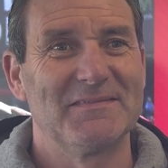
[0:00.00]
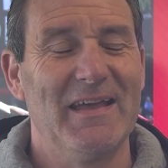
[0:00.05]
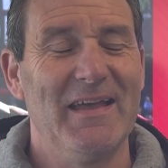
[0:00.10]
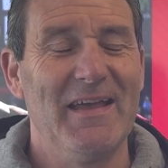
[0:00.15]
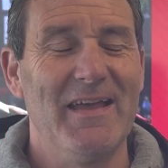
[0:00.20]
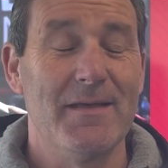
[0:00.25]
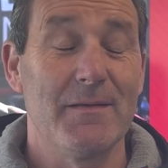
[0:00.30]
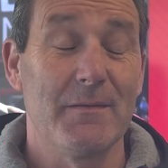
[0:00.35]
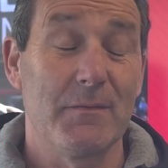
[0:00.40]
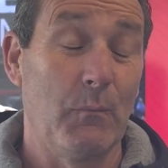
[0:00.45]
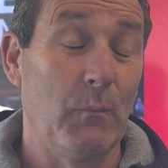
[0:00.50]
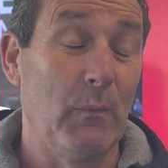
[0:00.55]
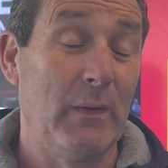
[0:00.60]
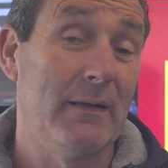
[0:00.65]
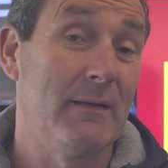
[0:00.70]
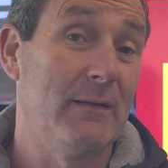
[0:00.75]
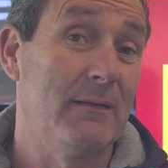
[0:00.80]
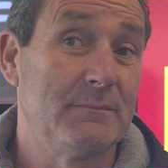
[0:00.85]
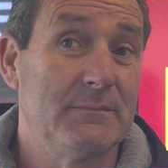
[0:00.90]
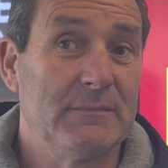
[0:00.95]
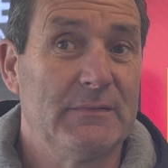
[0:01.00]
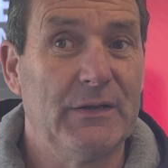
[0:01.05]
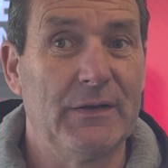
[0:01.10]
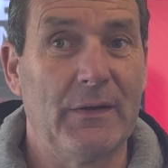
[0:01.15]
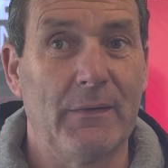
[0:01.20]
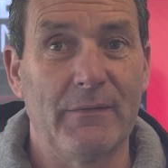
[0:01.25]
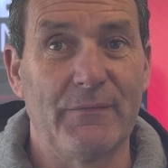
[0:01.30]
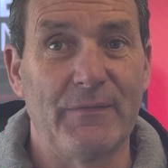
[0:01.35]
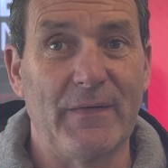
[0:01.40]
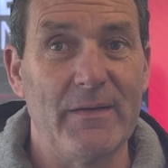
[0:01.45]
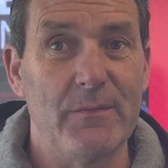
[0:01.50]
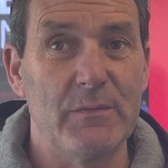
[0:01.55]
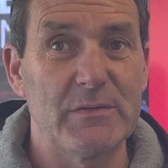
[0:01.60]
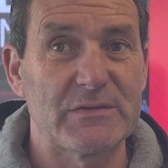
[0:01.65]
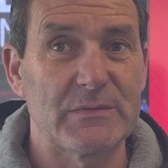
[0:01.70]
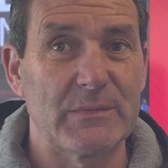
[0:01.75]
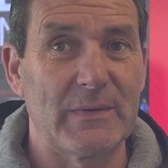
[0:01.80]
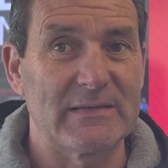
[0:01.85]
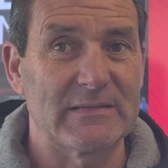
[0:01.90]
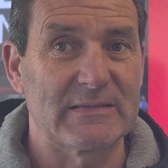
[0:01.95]
Yeah, well, you know, if I
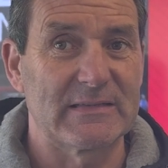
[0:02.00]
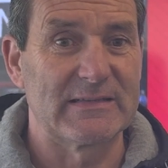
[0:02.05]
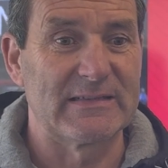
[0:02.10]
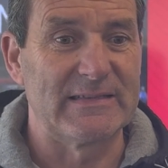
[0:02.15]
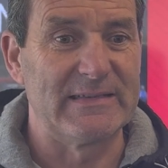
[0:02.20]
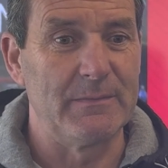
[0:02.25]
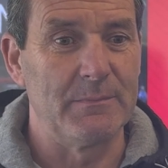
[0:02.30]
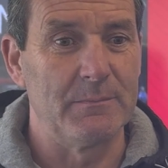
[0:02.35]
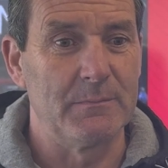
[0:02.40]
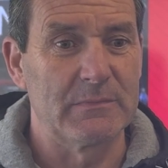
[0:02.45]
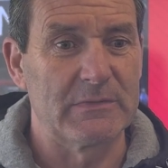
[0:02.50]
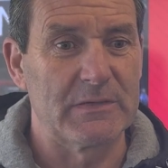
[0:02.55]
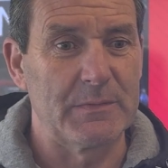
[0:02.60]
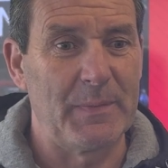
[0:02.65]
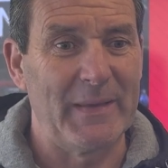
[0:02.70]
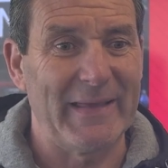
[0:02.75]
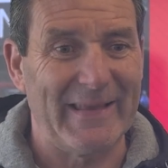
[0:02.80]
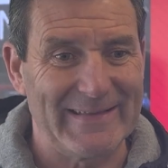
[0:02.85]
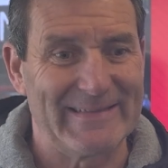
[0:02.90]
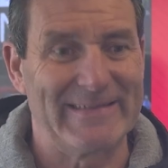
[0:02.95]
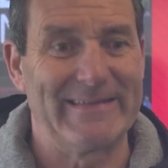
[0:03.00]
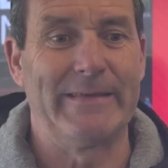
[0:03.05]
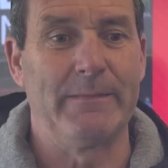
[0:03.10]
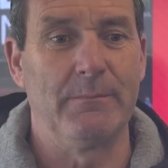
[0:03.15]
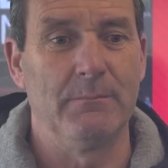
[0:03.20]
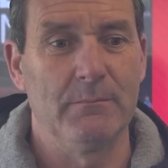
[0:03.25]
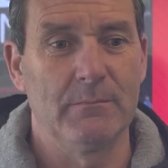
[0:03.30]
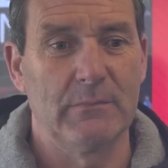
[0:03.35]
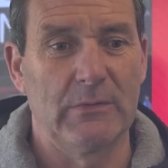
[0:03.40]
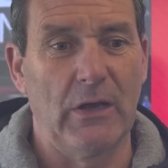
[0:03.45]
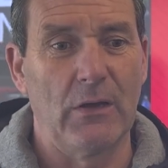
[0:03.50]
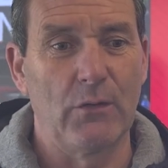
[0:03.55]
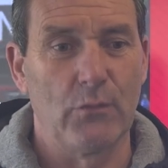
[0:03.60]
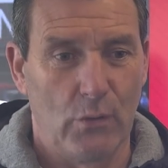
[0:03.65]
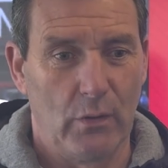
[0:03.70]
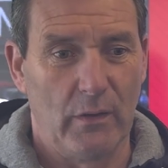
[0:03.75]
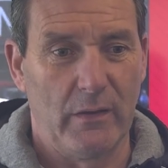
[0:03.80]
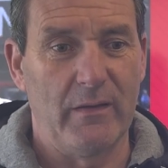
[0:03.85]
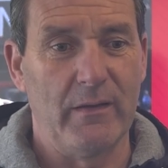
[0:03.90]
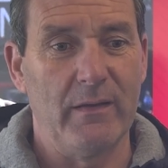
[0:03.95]
was to ask the team to pick a team, the
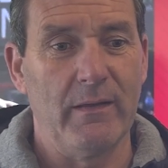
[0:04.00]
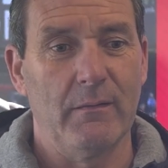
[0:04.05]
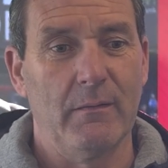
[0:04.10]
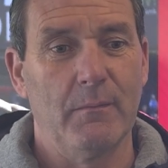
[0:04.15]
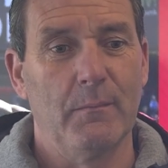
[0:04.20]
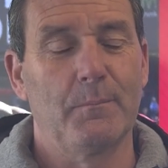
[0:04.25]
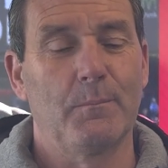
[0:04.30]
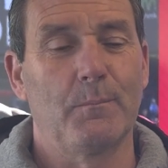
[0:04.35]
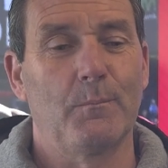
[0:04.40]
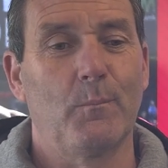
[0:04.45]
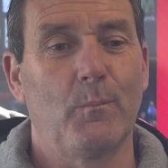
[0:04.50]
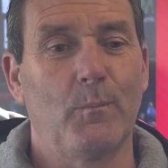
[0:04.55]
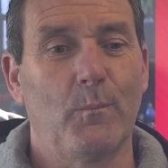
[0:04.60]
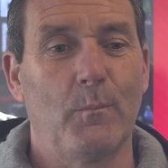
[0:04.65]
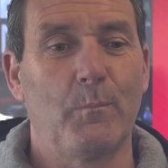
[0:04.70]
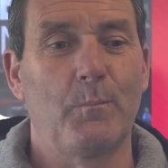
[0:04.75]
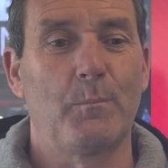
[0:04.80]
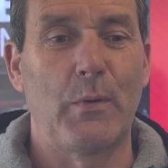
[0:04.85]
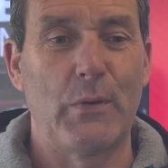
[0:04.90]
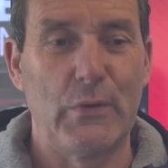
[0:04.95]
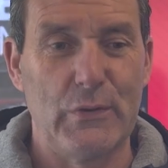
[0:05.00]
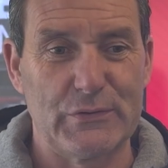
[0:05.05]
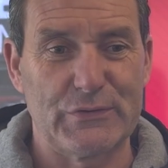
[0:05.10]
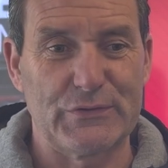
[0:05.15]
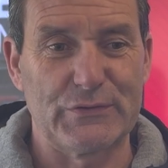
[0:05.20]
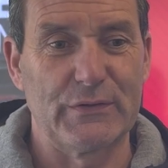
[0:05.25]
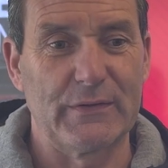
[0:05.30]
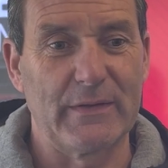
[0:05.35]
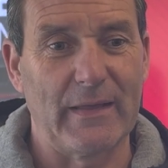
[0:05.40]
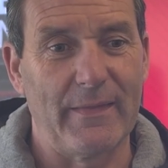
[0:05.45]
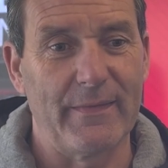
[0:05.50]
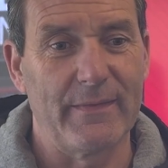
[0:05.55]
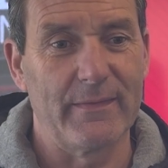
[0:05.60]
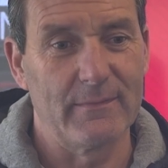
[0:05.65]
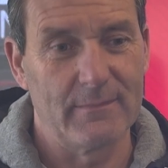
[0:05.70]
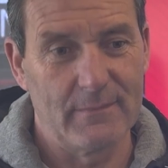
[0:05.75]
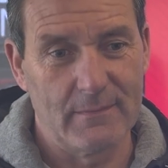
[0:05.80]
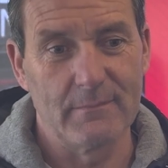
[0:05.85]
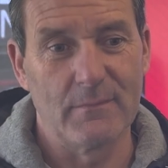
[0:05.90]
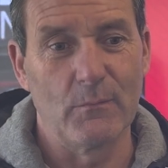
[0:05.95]
only person that
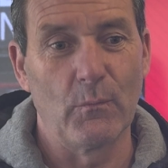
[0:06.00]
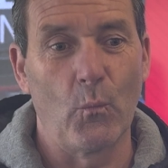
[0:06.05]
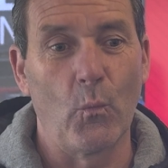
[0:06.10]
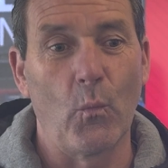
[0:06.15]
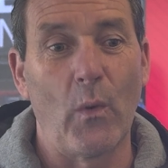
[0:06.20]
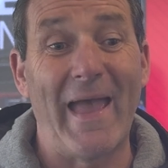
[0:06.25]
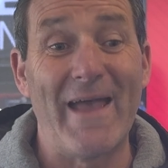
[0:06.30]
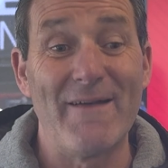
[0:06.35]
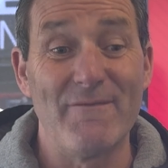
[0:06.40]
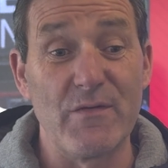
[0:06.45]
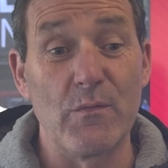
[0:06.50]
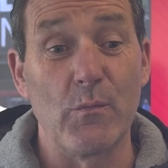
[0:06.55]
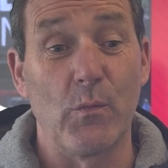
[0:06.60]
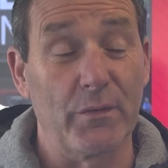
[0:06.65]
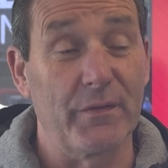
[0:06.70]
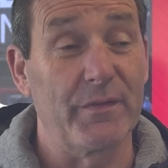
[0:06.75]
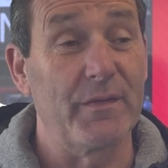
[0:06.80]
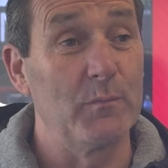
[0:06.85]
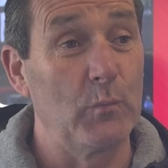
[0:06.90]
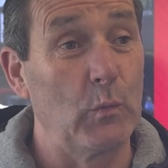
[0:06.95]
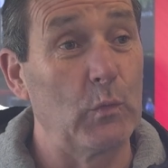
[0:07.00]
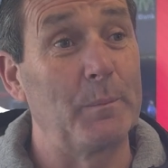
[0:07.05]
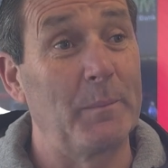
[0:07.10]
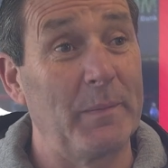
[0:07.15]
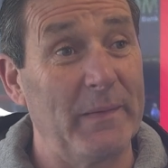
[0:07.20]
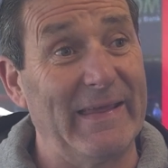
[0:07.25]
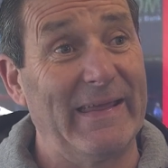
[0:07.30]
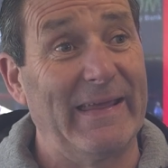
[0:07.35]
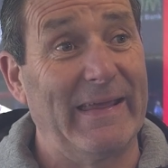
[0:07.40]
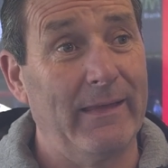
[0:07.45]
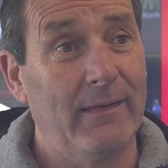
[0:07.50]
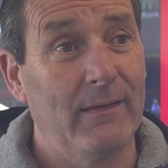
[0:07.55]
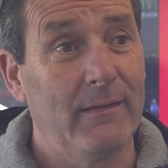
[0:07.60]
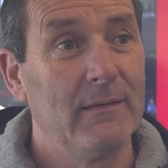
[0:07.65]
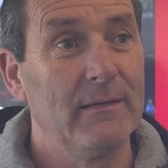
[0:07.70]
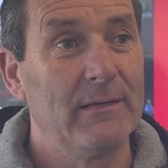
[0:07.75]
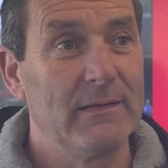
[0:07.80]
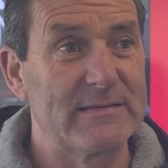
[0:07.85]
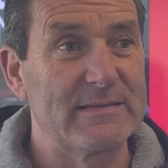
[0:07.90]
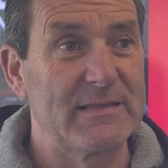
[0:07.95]
every one of them would pick
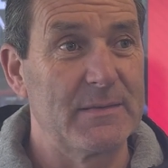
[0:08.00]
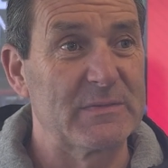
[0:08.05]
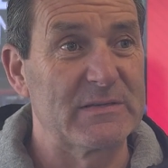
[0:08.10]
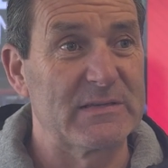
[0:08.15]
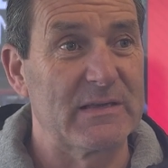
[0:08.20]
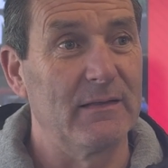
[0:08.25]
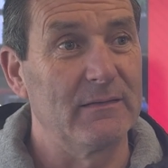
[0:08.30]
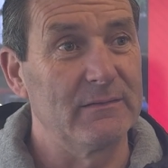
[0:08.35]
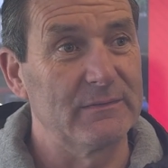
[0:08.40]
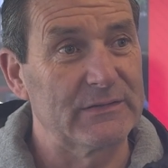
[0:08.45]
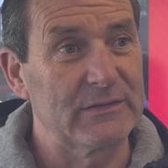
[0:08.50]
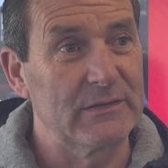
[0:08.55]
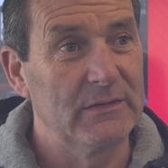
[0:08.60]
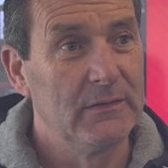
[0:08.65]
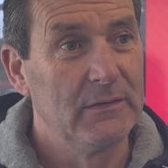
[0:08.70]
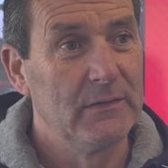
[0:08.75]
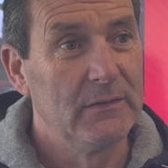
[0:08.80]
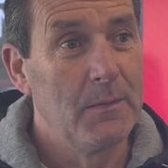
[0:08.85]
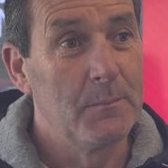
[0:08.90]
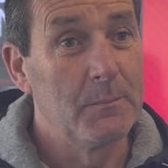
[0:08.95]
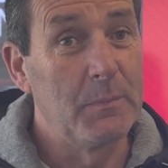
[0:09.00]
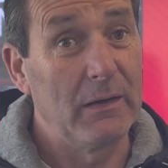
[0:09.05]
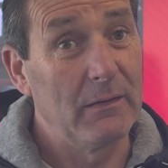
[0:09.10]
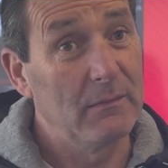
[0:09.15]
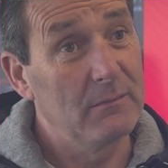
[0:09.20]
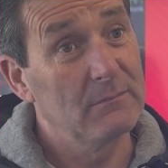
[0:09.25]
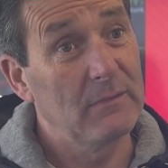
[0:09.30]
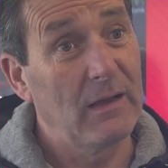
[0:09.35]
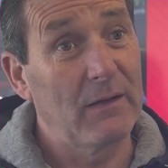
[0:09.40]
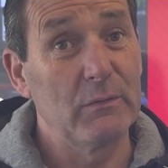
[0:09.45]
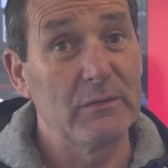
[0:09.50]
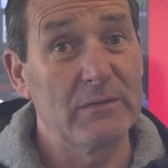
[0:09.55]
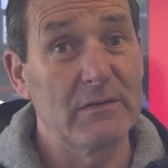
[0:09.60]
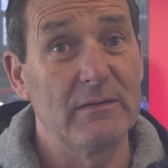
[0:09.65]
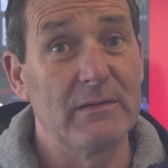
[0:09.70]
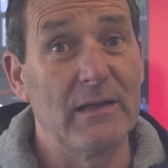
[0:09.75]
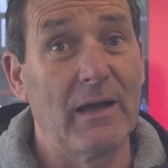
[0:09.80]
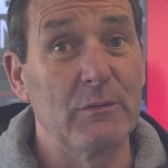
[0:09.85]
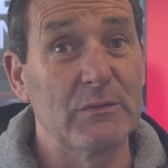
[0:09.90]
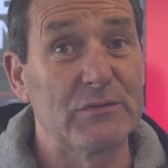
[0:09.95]
is themselves. Yeah. But I
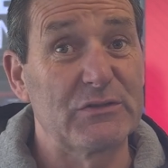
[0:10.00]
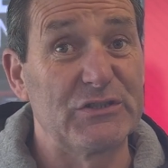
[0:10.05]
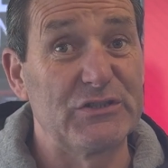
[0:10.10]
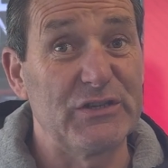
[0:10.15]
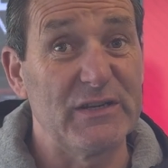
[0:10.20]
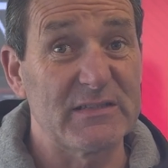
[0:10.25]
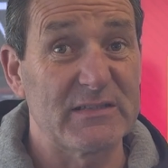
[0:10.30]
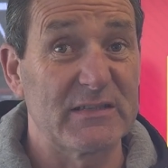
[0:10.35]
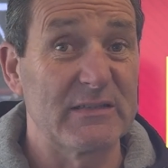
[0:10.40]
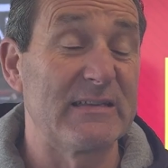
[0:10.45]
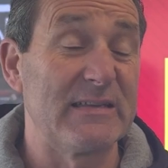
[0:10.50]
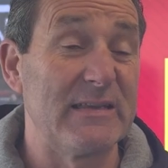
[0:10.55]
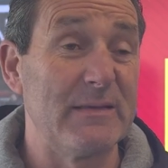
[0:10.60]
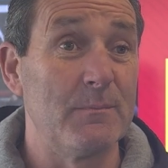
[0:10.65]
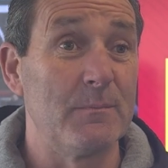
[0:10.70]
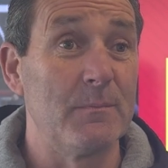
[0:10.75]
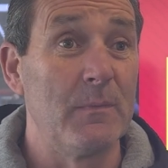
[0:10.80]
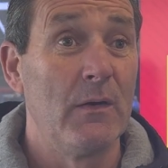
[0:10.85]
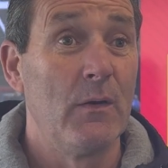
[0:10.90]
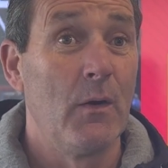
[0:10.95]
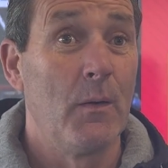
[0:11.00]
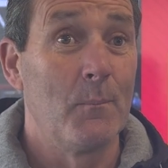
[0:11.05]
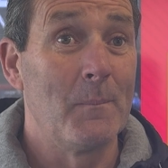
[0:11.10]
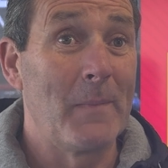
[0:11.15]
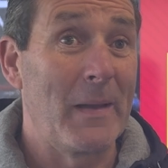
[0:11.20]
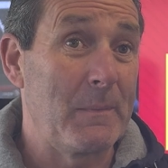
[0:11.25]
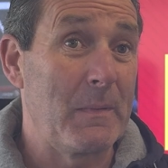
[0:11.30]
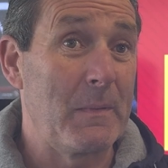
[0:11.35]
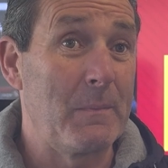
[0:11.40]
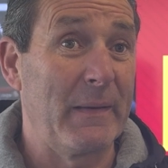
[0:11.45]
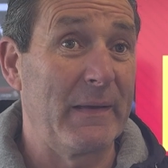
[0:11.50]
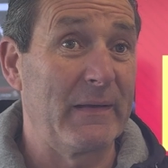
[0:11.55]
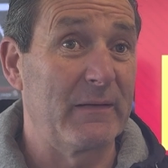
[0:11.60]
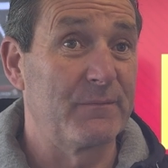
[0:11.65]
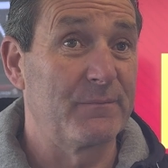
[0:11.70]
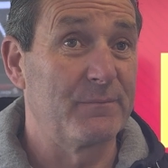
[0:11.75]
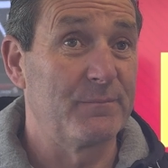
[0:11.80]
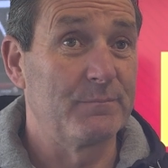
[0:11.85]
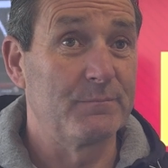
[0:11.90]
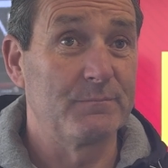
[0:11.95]
would suggest the team might be
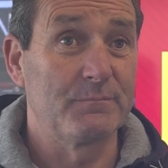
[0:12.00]
picked